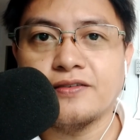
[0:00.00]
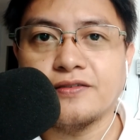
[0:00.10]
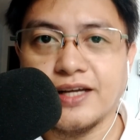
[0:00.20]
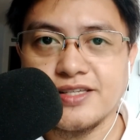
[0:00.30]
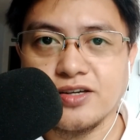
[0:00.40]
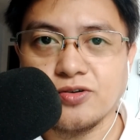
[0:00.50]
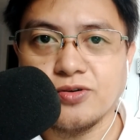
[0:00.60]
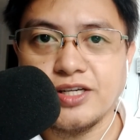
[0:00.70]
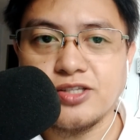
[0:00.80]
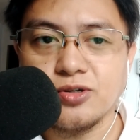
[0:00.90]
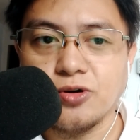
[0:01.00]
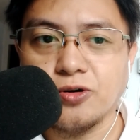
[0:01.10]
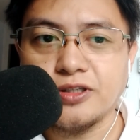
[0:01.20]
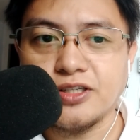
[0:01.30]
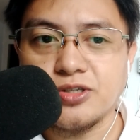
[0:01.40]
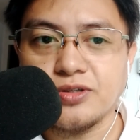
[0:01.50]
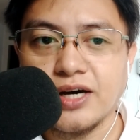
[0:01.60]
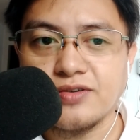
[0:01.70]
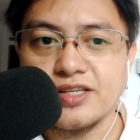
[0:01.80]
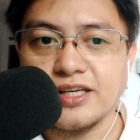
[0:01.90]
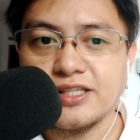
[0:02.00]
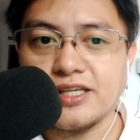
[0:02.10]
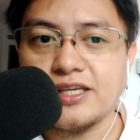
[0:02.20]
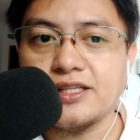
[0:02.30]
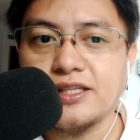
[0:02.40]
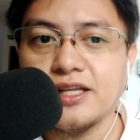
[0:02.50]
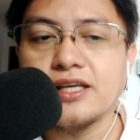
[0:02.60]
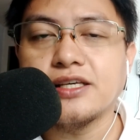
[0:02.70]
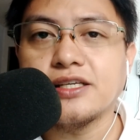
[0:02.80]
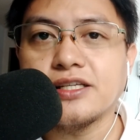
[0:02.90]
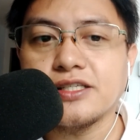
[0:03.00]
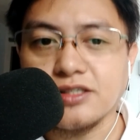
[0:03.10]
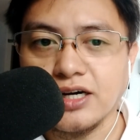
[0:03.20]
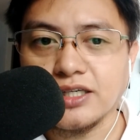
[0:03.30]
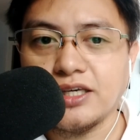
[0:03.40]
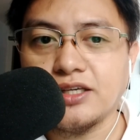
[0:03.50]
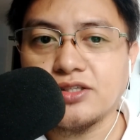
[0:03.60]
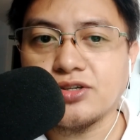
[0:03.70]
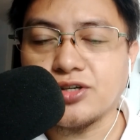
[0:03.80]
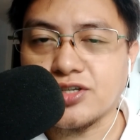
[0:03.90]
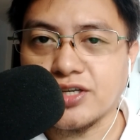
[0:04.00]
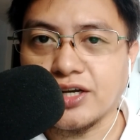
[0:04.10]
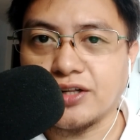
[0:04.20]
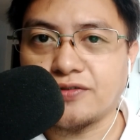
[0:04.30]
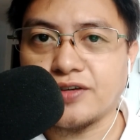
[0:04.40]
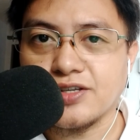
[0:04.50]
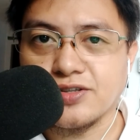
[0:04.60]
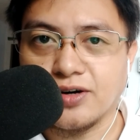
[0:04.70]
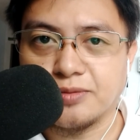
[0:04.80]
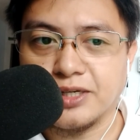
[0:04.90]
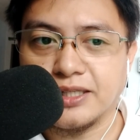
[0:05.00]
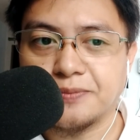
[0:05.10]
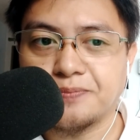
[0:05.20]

That's according to Gold in 2018. Talking to yourself is normal.